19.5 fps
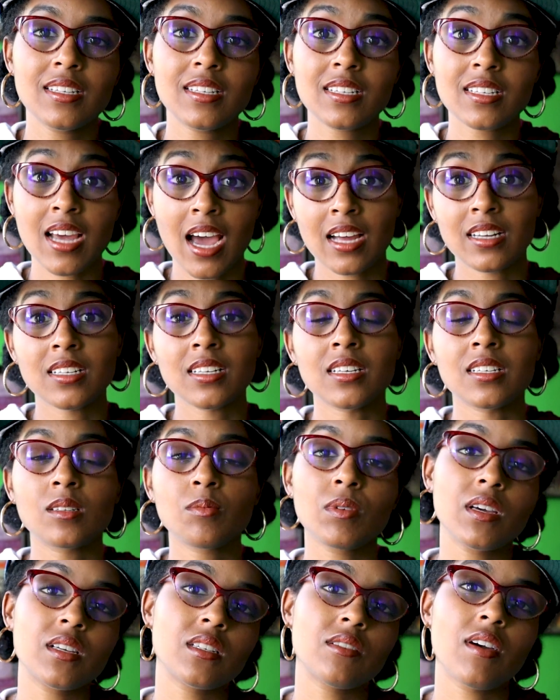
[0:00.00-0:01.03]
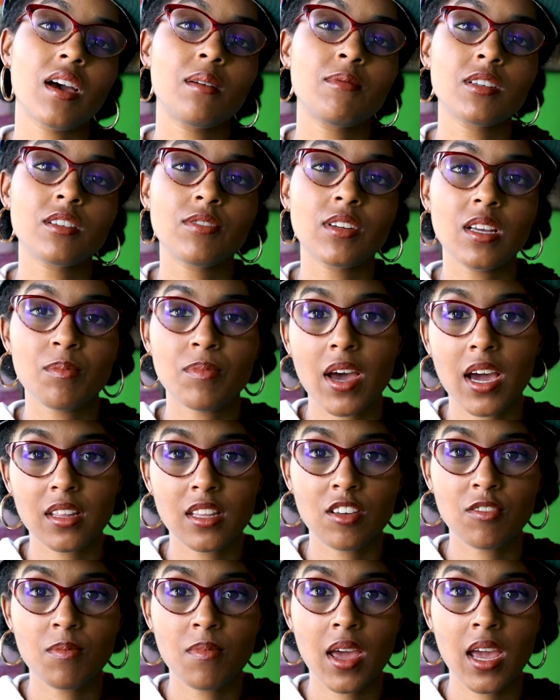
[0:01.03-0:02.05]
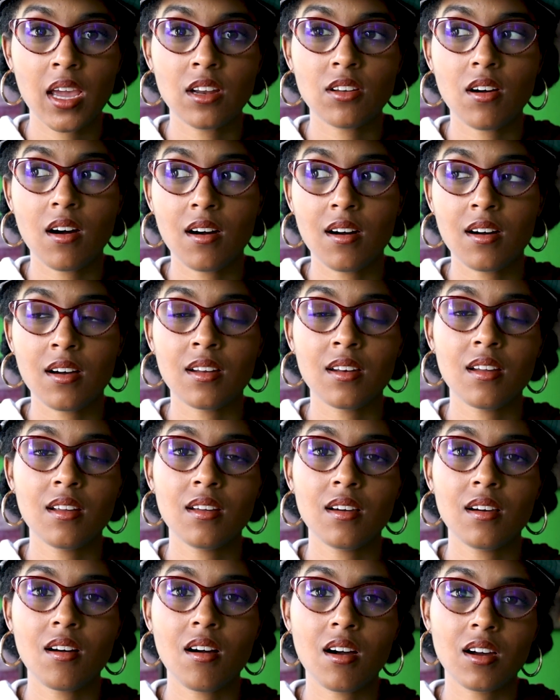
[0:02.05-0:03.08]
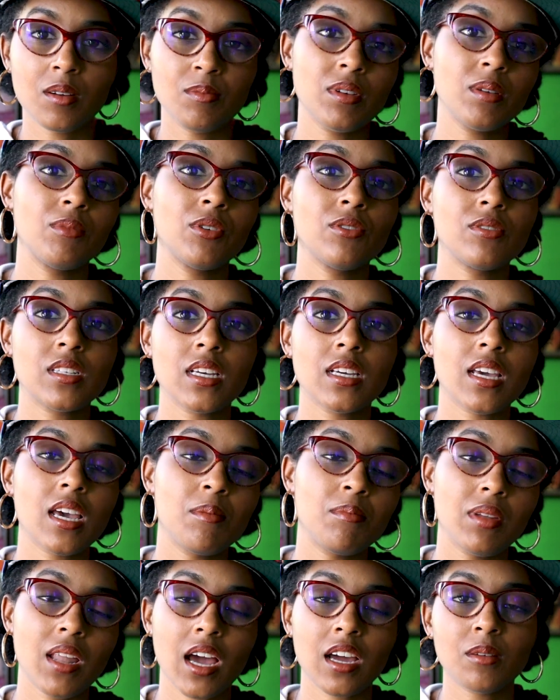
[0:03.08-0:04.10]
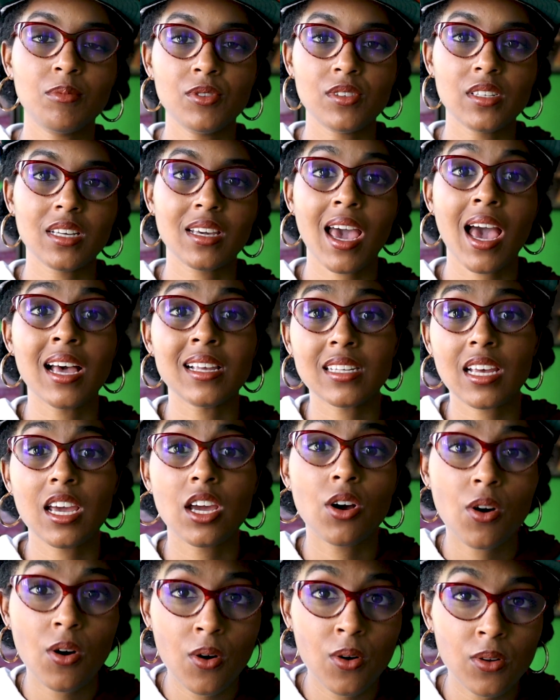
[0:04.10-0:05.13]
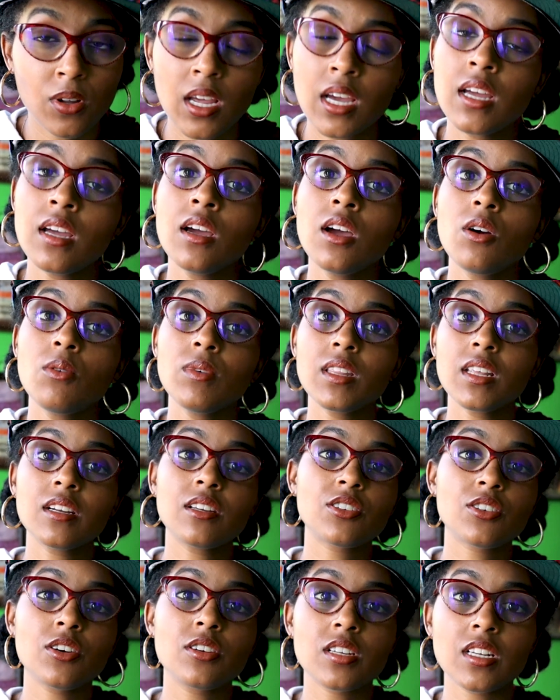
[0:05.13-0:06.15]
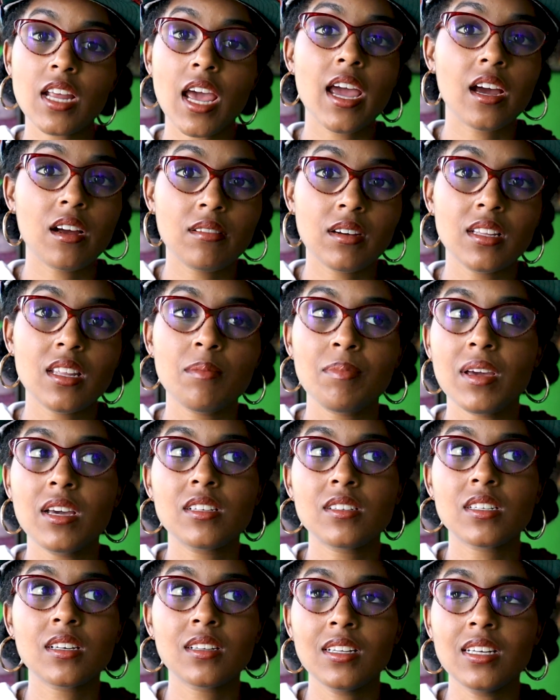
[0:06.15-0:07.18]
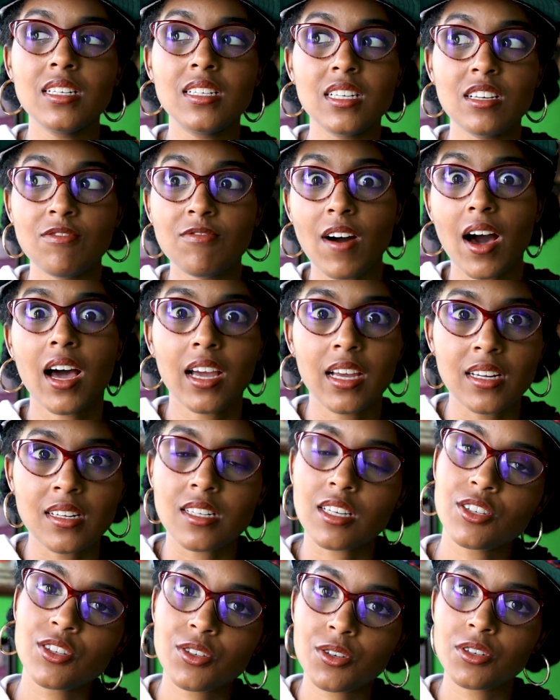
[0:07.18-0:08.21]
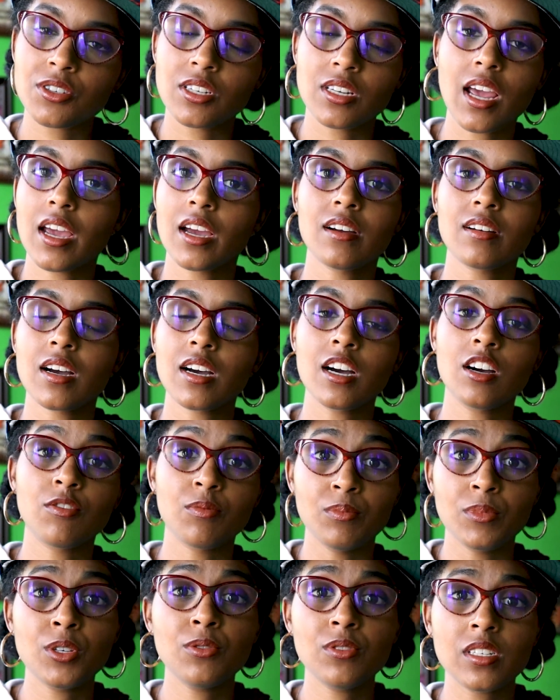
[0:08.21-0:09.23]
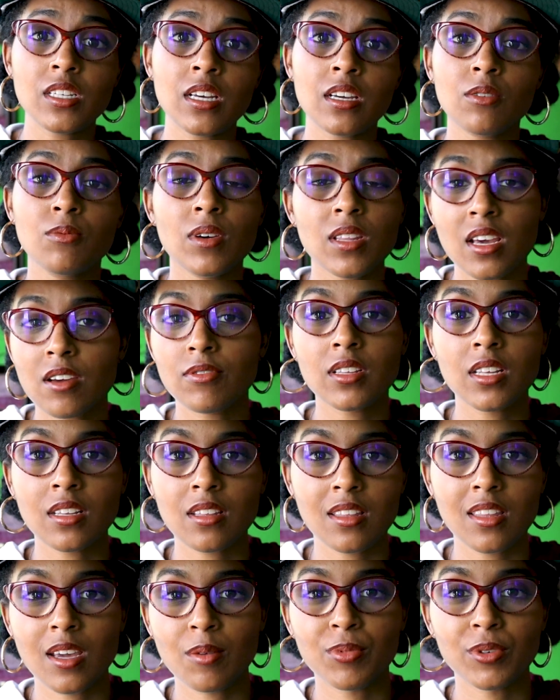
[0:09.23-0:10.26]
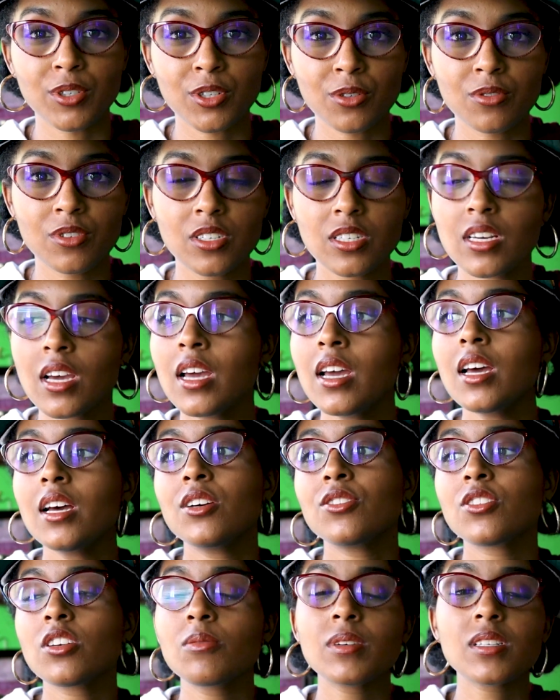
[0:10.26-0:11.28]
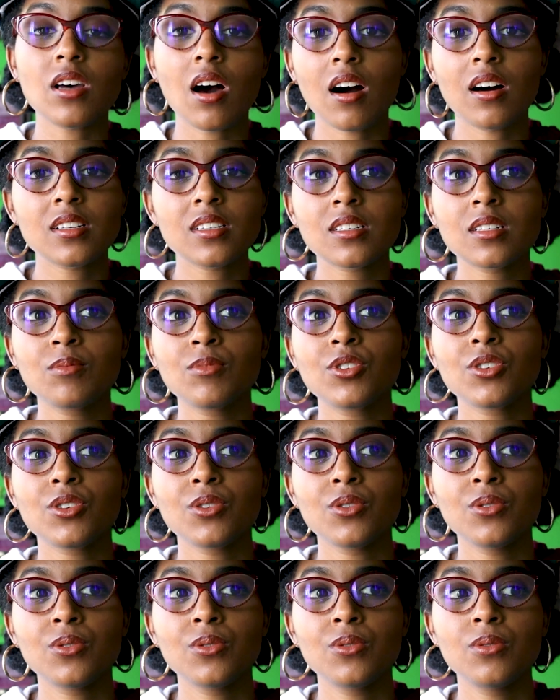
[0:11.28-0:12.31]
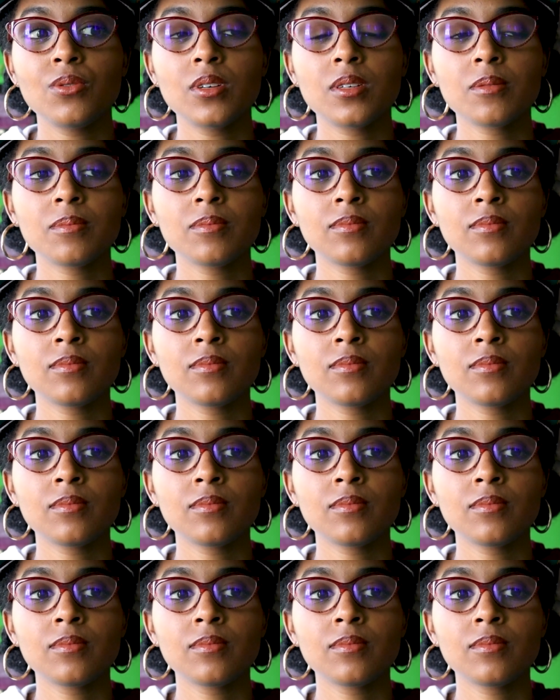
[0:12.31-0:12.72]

status because of how much of an impact they've made on R&B music and Black music as a whole. Within a certain era, they basically defined a certain era of music with everything that they produced. So it was awesome to